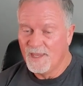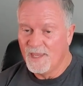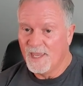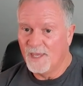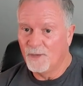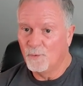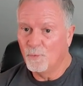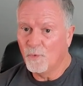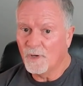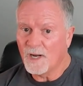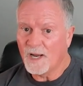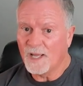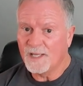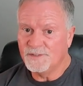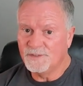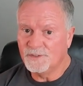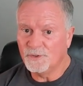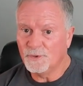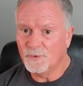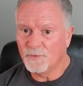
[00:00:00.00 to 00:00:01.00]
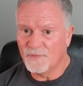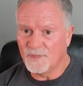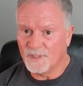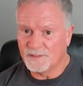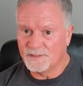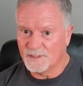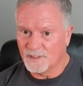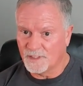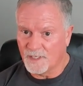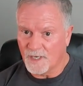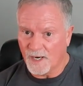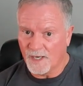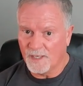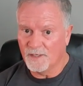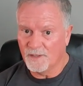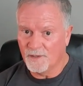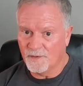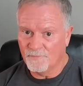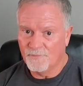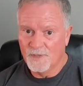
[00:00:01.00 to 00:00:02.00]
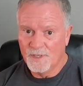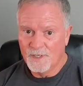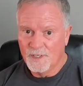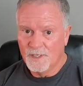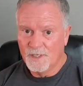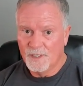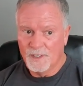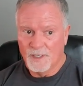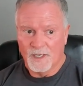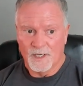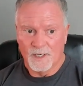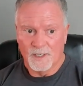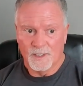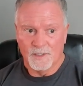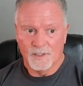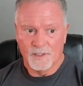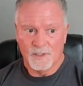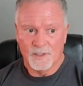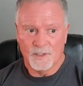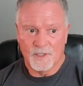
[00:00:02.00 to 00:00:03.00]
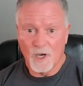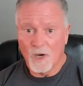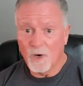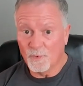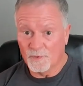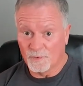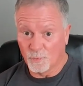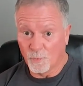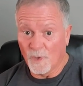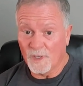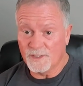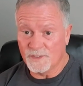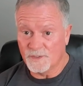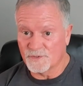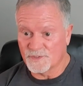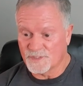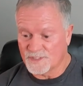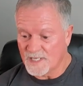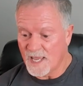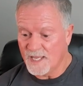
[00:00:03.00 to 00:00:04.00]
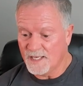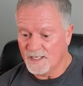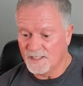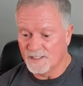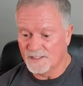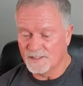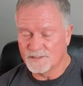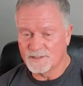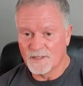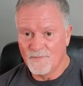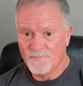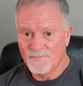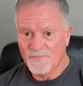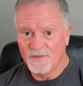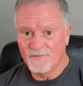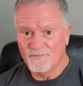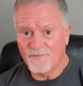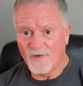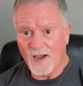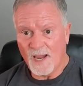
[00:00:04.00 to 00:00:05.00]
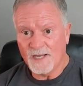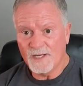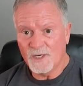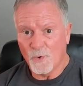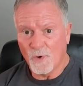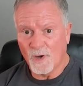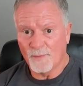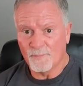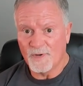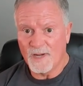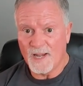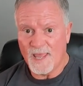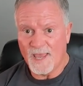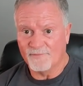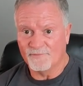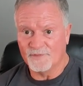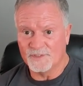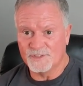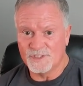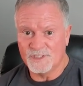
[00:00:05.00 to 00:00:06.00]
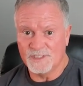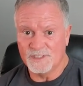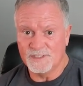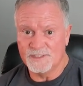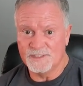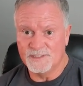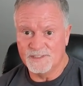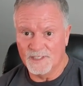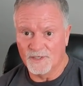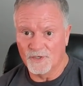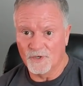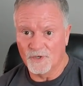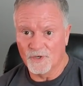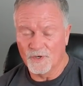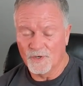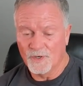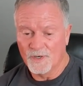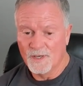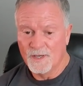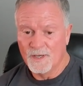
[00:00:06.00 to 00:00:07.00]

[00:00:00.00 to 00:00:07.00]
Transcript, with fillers: and what i do that to kind of uh, go with what you're saying is if i know i'm going to have a cheat dinner